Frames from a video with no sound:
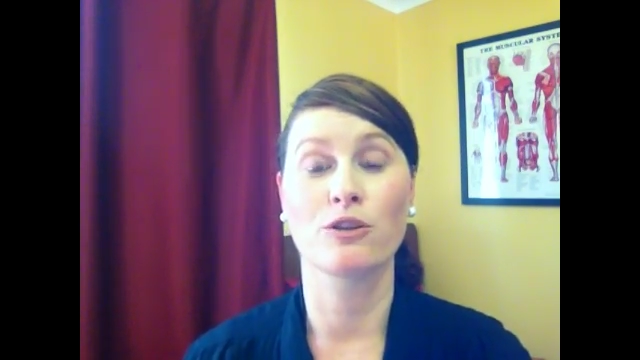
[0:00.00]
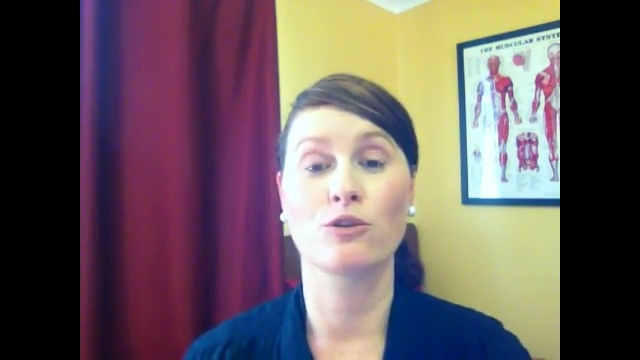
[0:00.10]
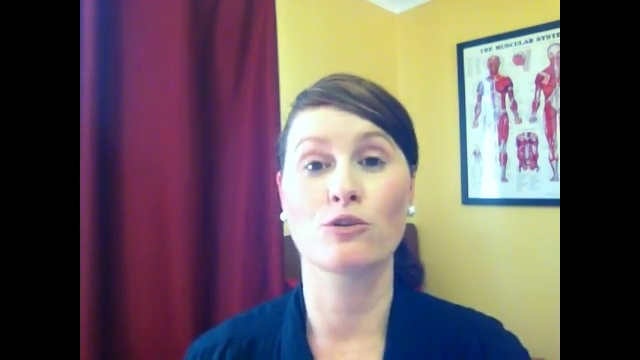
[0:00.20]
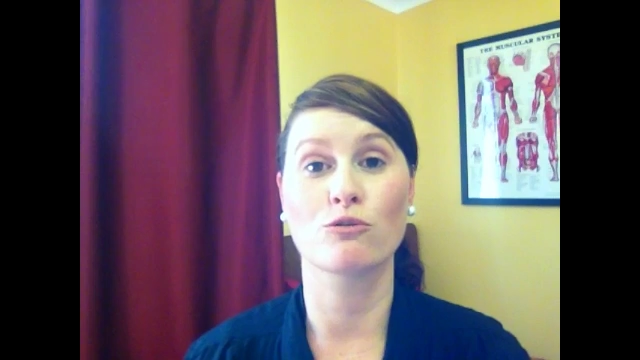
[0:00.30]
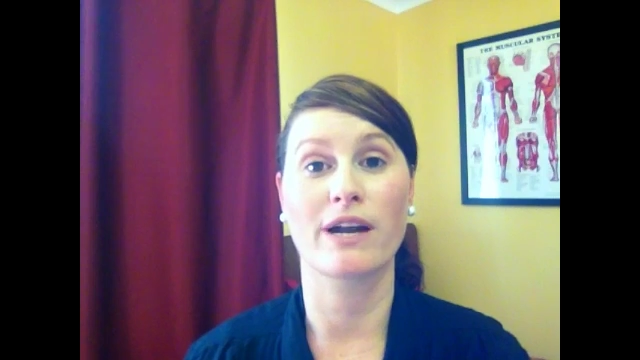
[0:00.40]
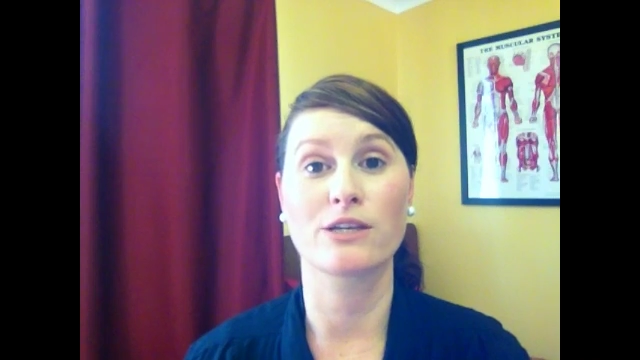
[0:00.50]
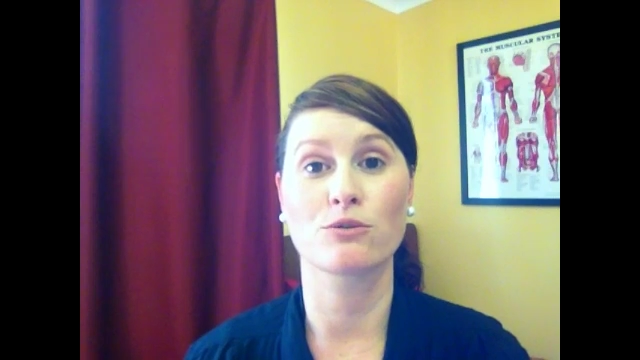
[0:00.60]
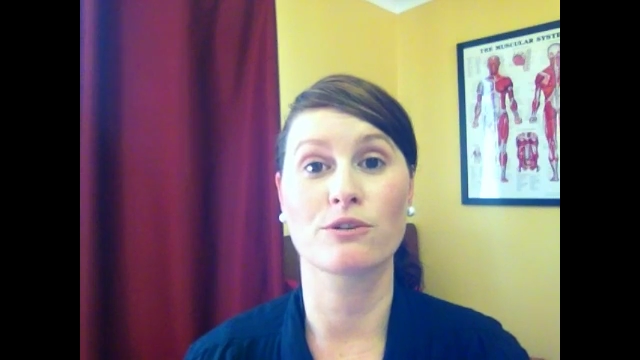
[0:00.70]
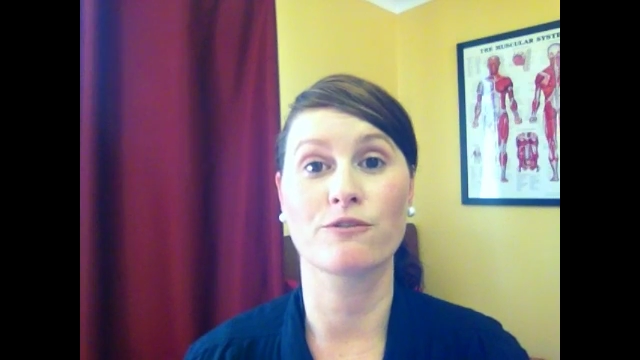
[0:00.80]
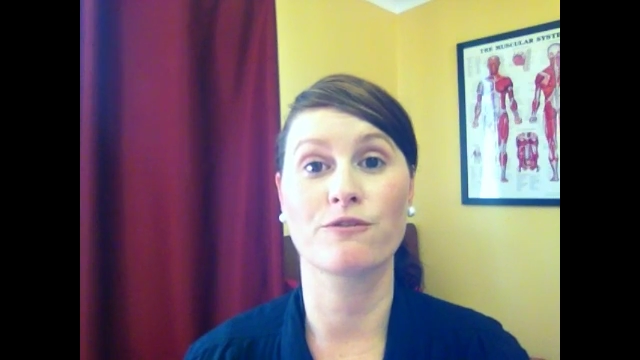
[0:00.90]
your
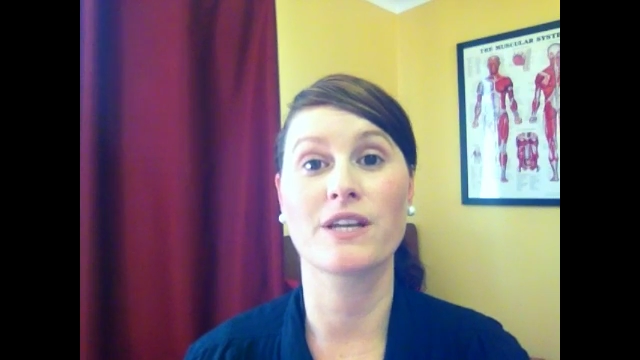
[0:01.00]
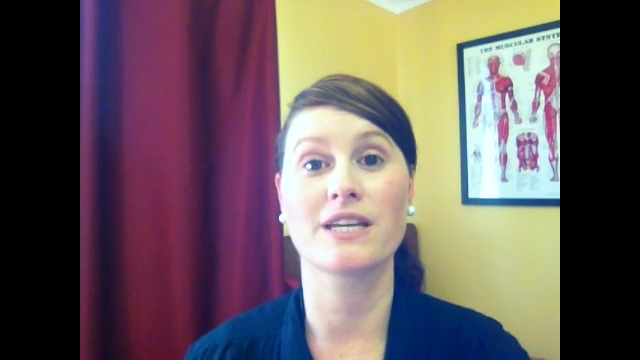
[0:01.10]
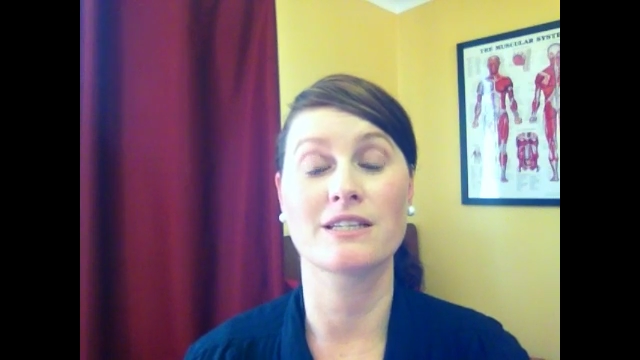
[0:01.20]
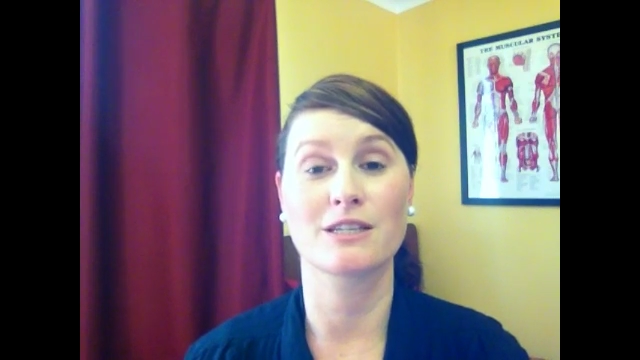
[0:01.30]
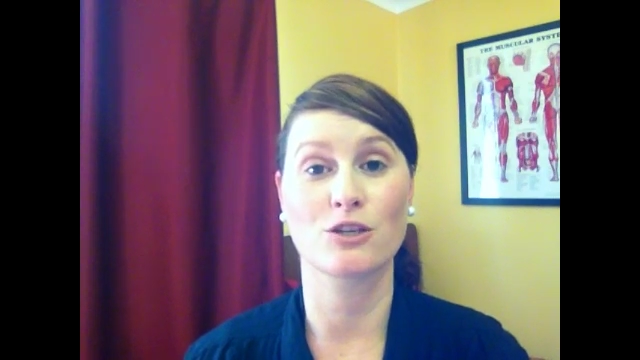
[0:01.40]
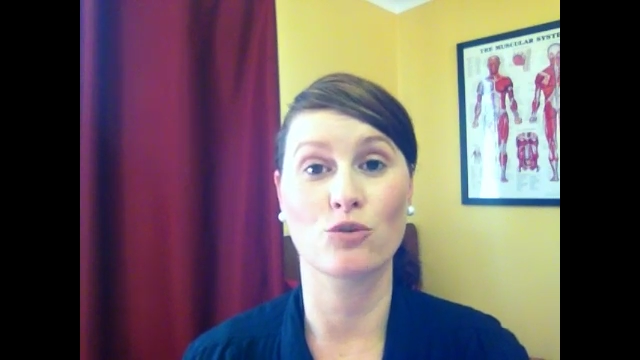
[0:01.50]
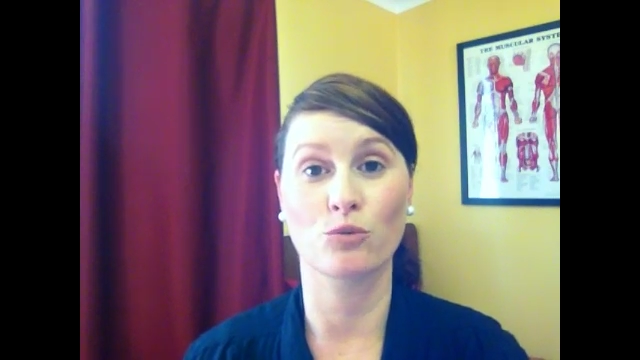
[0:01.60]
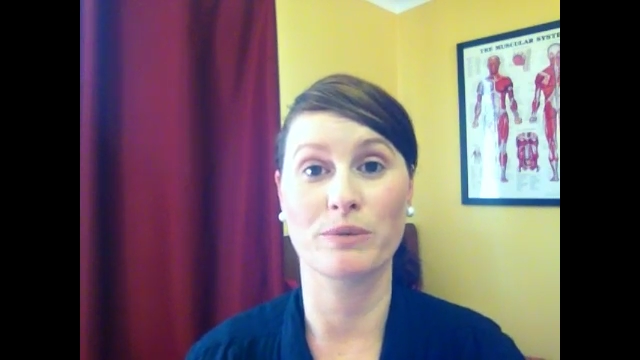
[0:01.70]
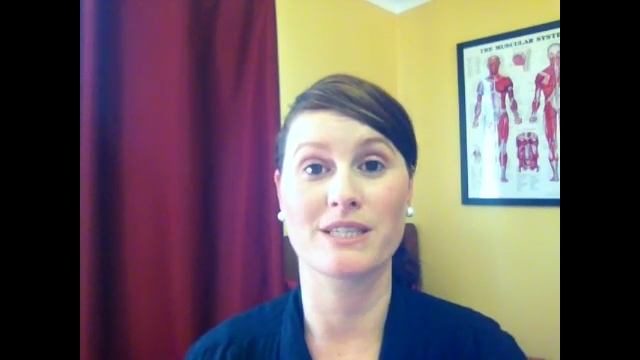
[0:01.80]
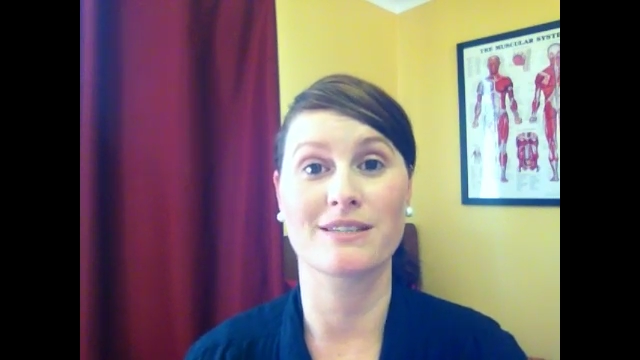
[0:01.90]
graduate fit into
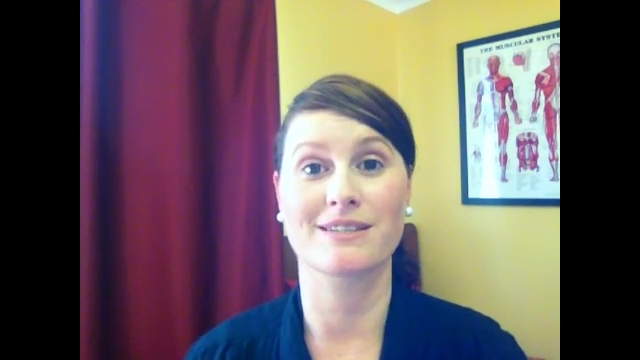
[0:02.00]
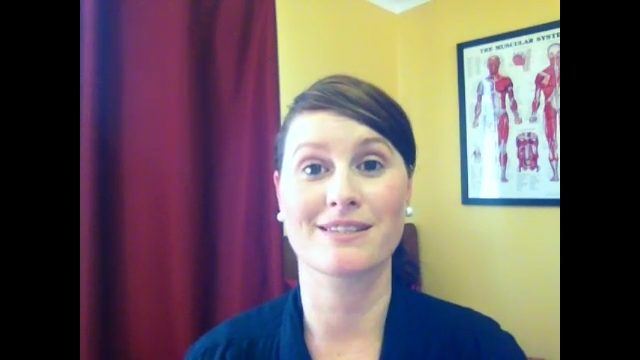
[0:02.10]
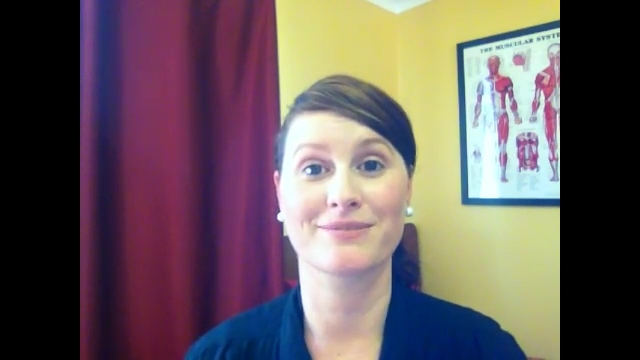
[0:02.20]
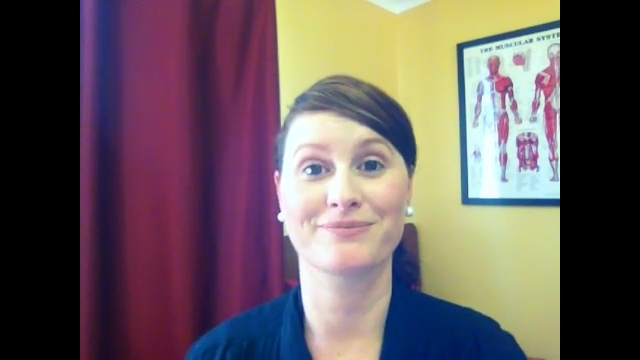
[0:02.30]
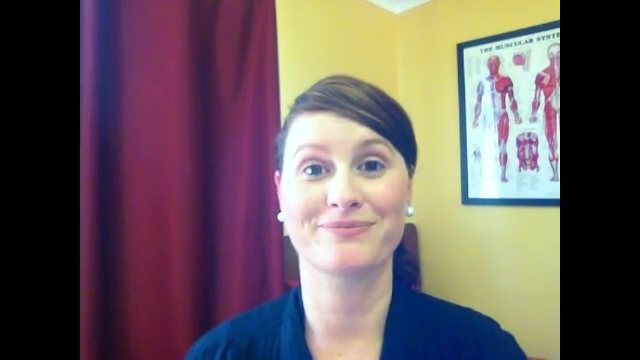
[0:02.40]
your business.